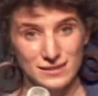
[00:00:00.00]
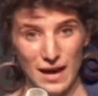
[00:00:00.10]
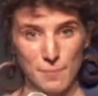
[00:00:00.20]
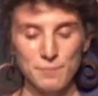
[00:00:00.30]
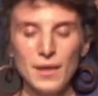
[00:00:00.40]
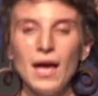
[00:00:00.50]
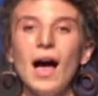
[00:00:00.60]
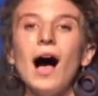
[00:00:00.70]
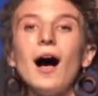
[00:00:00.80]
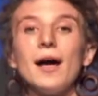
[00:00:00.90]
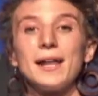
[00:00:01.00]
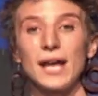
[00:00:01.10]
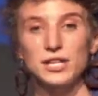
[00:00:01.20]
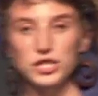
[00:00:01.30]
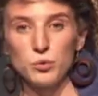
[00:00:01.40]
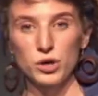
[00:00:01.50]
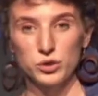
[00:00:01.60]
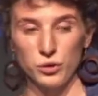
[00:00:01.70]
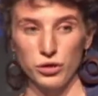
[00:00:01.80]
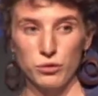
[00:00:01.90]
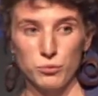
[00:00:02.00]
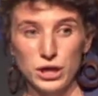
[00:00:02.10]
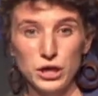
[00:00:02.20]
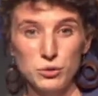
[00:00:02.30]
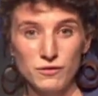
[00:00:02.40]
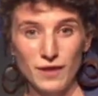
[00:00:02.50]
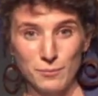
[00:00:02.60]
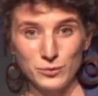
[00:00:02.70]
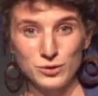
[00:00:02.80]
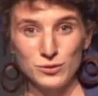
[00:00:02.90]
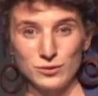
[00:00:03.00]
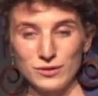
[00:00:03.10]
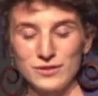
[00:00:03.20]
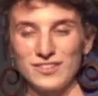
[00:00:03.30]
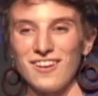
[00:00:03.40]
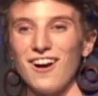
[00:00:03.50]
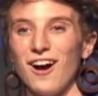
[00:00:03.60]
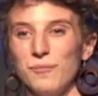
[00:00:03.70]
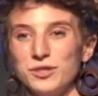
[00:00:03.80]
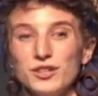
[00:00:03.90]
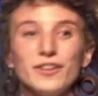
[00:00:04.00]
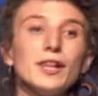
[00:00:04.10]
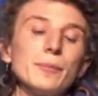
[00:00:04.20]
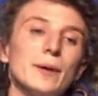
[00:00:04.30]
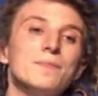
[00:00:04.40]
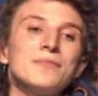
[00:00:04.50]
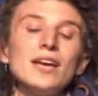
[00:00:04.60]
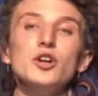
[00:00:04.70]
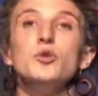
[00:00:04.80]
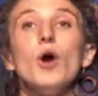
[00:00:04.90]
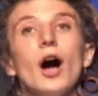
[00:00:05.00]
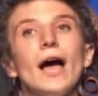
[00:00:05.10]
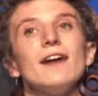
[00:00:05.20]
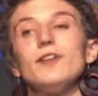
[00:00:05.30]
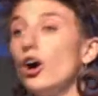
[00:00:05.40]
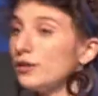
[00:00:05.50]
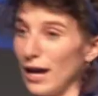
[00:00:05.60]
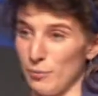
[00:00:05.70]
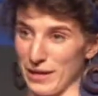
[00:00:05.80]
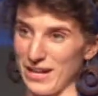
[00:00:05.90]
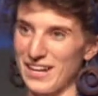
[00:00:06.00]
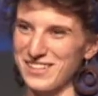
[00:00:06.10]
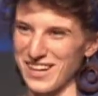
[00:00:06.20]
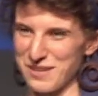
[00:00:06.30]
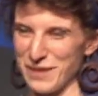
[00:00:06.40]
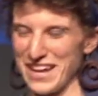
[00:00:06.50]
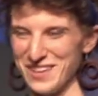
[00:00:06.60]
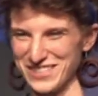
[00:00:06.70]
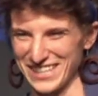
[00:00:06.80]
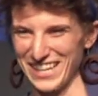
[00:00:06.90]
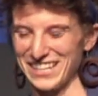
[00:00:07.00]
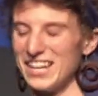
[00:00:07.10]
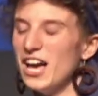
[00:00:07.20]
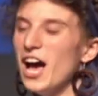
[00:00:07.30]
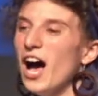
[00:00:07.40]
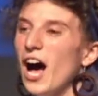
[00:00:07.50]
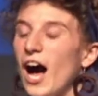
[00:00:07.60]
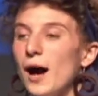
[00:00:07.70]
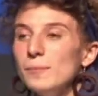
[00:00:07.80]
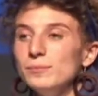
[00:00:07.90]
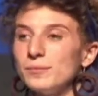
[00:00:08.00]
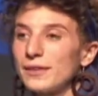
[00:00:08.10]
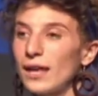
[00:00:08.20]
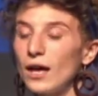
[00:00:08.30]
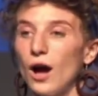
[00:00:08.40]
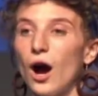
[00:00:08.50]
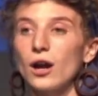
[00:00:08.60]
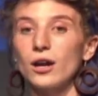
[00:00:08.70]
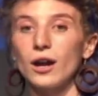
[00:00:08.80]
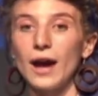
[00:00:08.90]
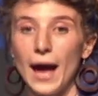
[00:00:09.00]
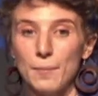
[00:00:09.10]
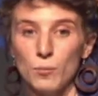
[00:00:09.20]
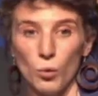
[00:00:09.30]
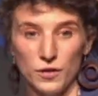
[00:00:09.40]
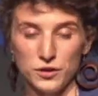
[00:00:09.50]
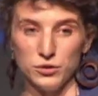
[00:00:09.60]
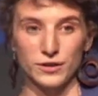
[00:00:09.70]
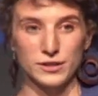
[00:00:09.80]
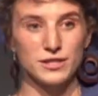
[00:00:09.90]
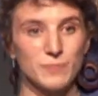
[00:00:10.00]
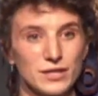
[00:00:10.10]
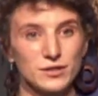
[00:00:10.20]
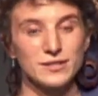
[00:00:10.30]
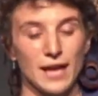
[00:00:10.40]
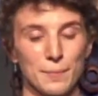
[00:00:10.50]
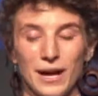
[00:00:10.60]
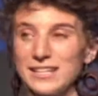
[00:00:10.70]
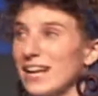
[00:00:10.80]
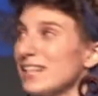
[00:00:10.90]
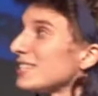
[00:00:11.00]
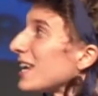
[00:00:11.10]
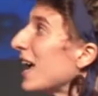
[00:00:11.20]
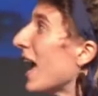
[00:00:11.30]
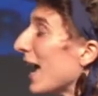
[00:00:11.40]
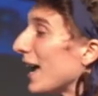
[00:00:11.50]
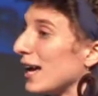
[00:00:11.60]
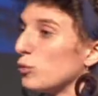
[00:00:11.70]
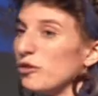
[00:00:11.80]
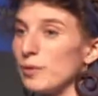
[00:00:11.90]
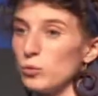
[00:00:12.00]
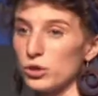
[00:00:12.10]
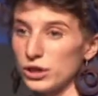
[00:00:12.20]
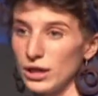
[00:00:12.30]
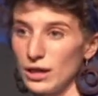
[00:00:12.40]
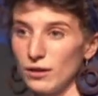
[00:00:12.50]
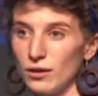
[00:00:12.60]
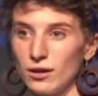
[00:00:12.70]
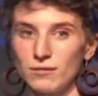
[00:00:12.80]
app. Uh, and I actually worked with three U of M students um, to develop it, who have all now been hired on by Amazon. Um, our app won the University of Minnesota's app contest, and we've been working